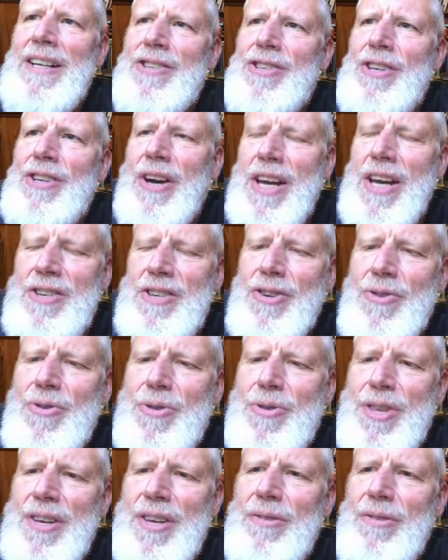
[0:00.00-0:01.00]
So I
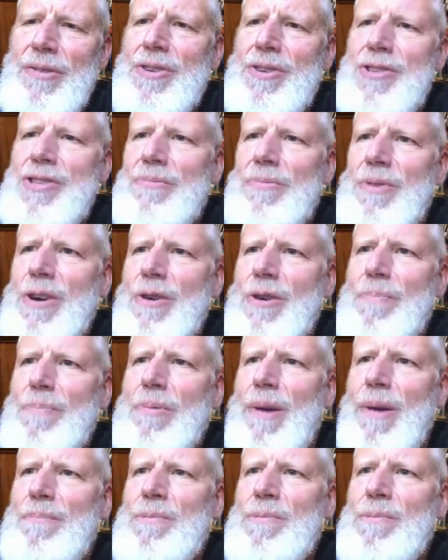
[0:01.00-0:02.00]
do think there are some real
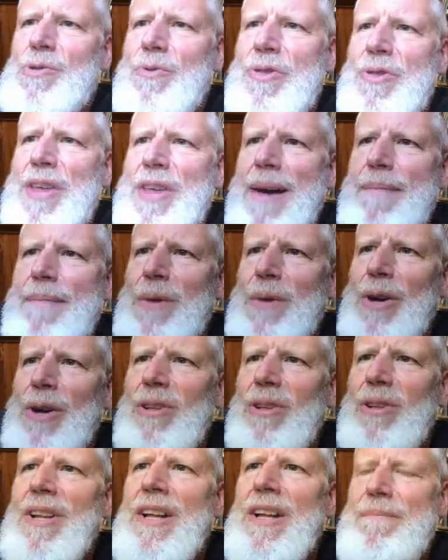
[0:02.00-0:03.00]
problems with that
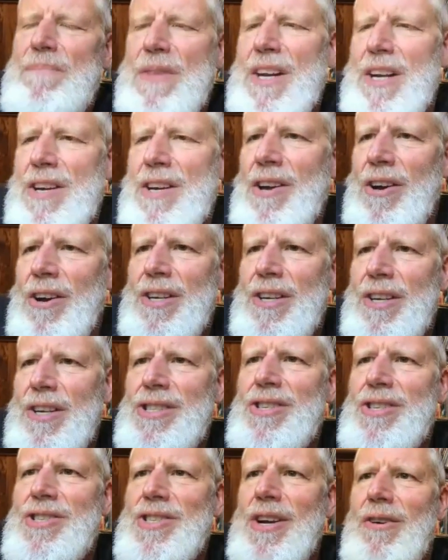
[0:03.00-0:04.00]
model that are not
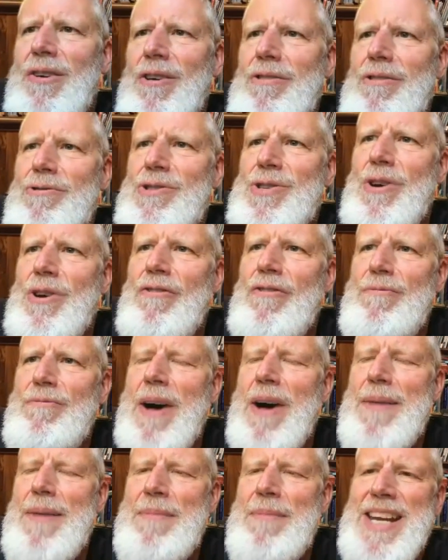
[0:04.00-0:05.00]
necessarily resolved
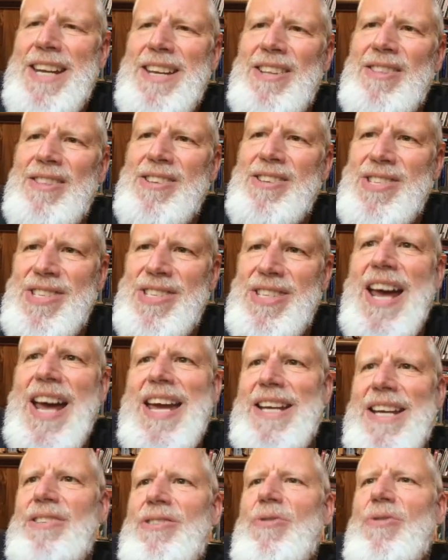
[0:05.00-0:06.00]
by making the
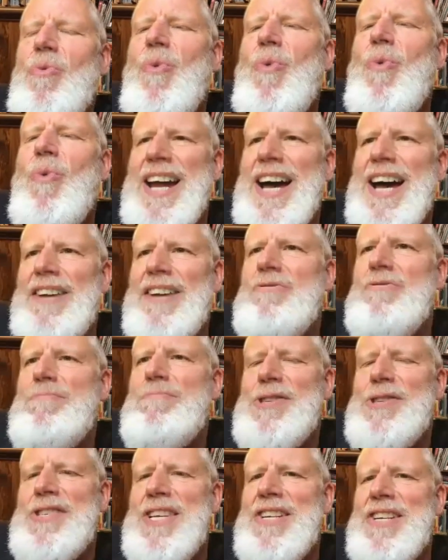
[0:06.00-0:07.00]
state the
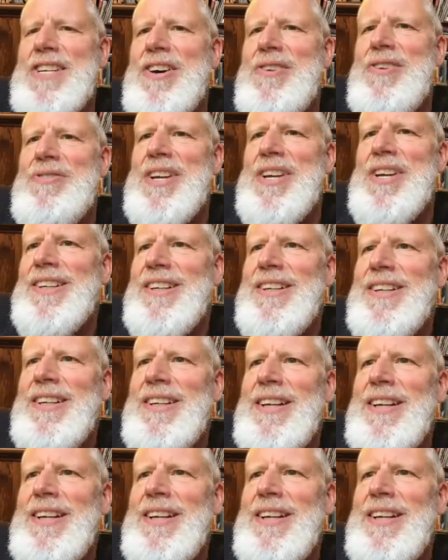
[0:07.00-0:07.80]
100% owner.